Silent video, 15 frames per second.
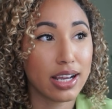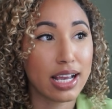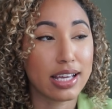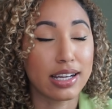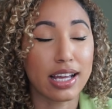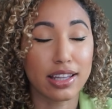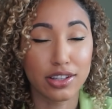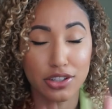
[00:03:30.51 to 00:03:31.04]

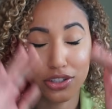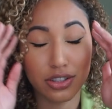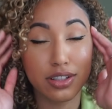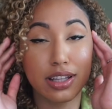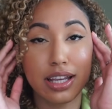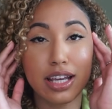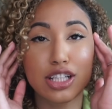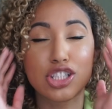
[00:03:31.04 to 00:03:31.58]
and I
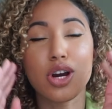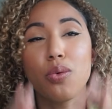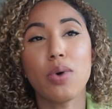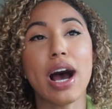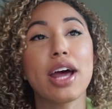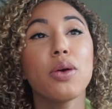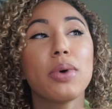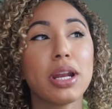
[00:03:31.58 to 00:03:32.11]

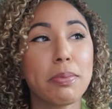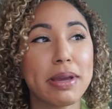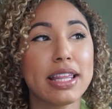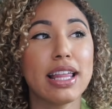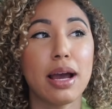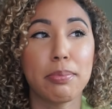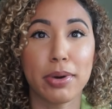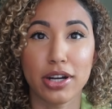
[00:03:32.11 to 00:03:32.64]
don't wanna be
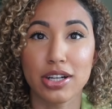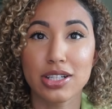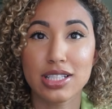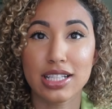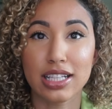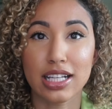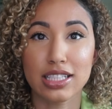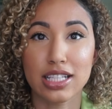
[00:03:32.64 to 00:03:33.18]
that
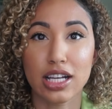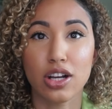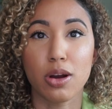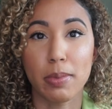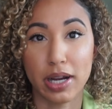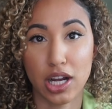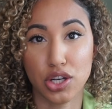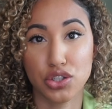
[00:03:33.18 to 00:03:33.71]
person that's like, oh
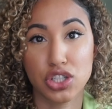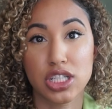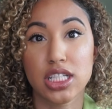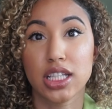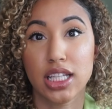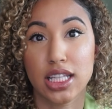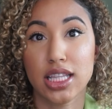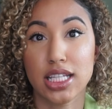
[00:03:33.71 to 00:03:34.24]
my God, you should
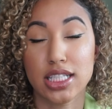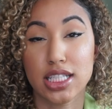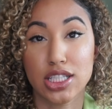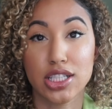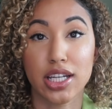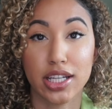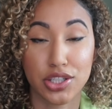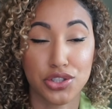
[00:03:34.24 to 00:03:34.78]
delete this,
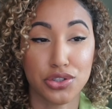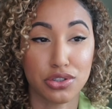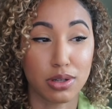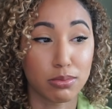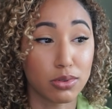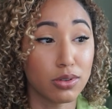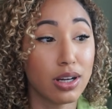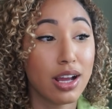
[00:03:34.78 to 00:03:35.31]
it's gonna get you in
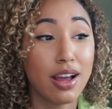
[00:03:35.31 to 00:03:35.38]
trouble.